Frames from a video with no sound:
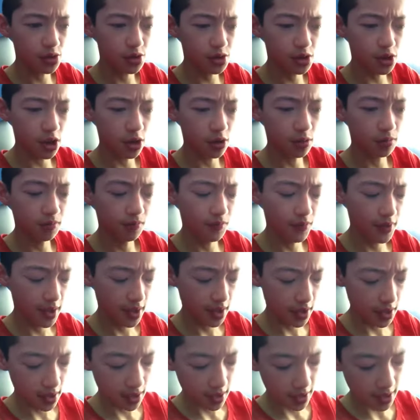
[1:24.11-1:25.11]
So
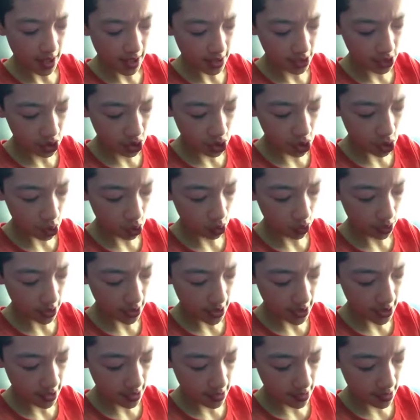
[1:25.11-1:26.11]
that's too
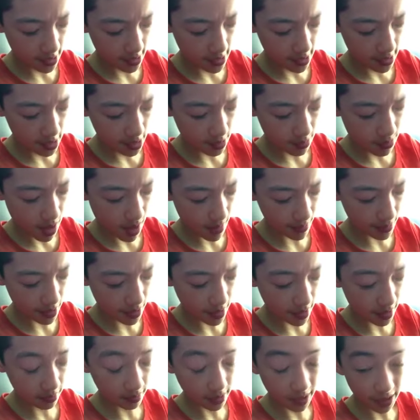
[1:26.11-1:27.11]
late.
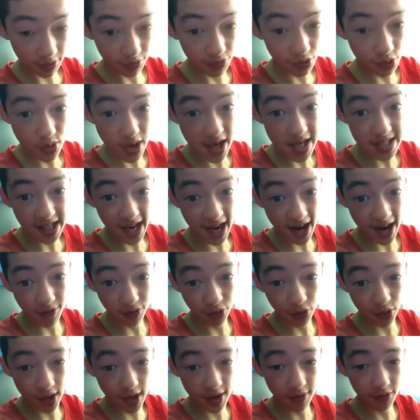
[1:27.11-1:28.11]
Probably like a few days
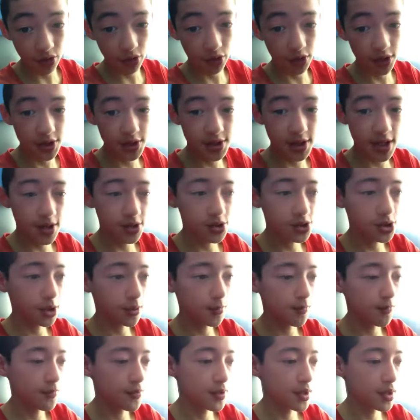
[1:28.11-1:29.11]
after I have to release the house. So
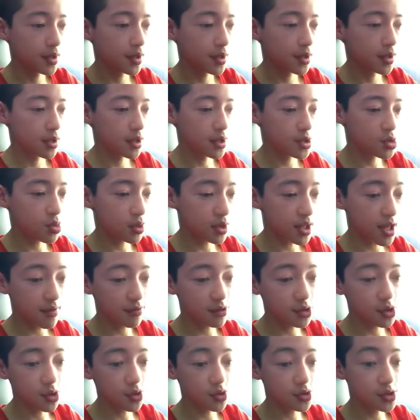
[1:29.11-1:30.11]
because what they have
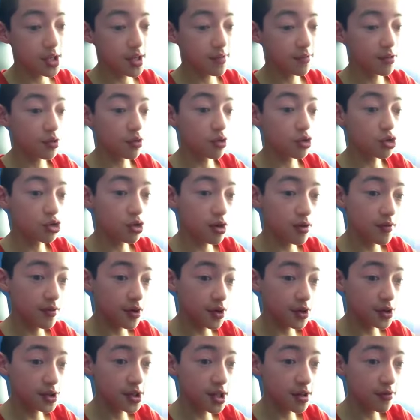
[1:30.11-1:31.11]
to do is they have to retrieve all
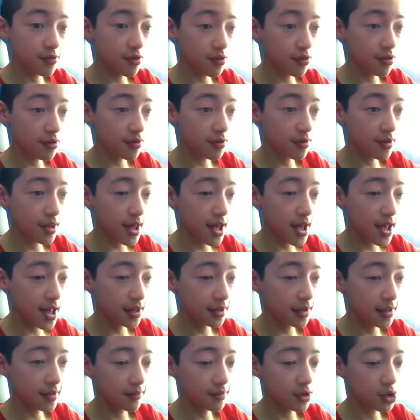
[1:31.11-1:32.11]
the stuff out of
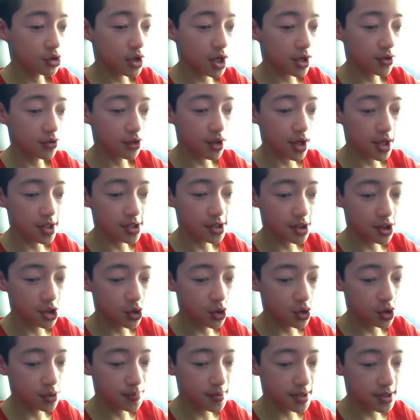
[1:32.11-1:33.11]
that, they have to transfer it onto a
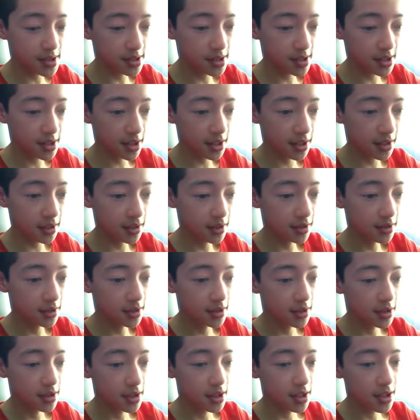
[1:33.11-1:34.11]
USB stick,
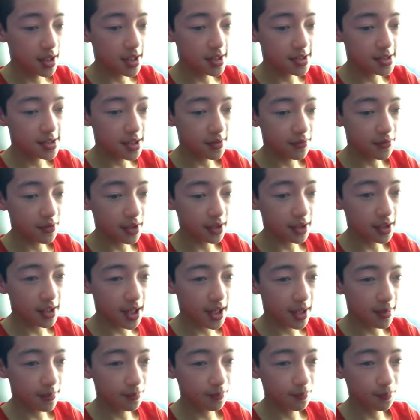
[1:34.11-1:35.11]
and stuff like
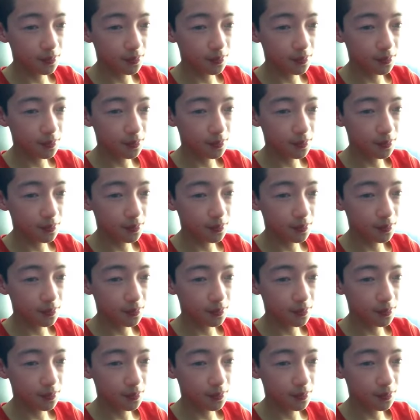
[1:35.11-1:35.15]
that.